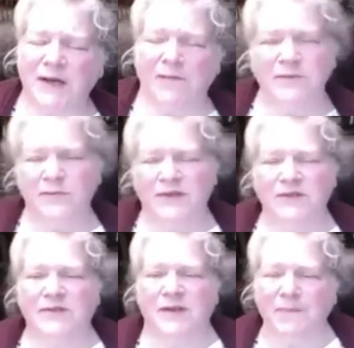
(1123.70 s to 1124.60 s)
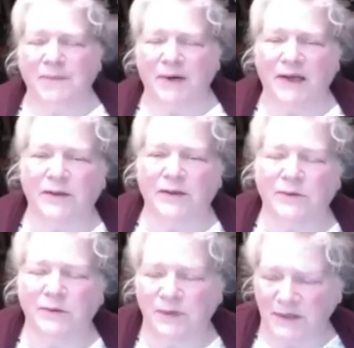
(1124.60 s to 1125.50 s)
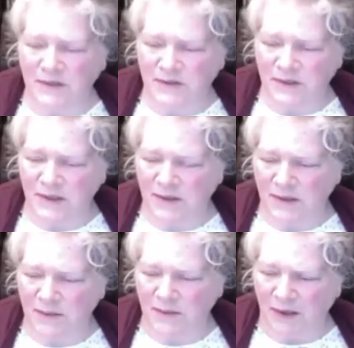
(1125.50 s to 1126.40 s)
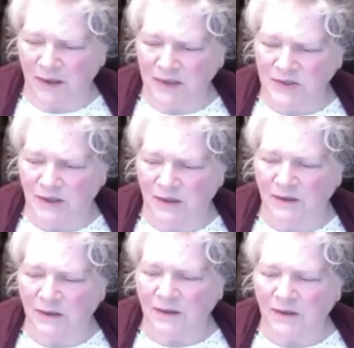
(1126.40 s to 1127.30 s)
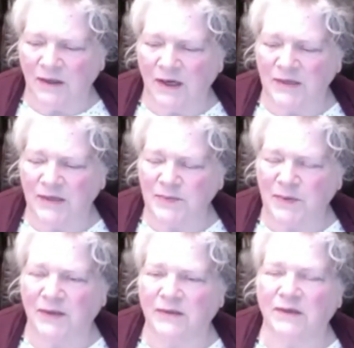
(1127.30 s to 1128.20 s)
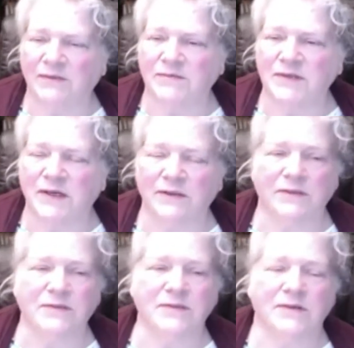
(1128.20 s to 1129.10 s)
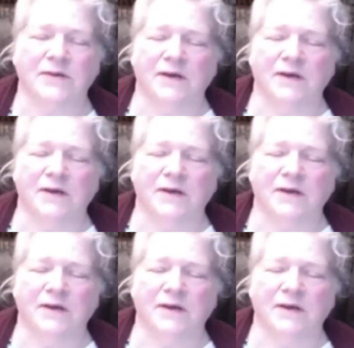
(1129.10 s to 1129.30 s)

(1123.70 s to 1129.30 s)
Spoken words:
with somebody who is the punishing aspect of Santa. So,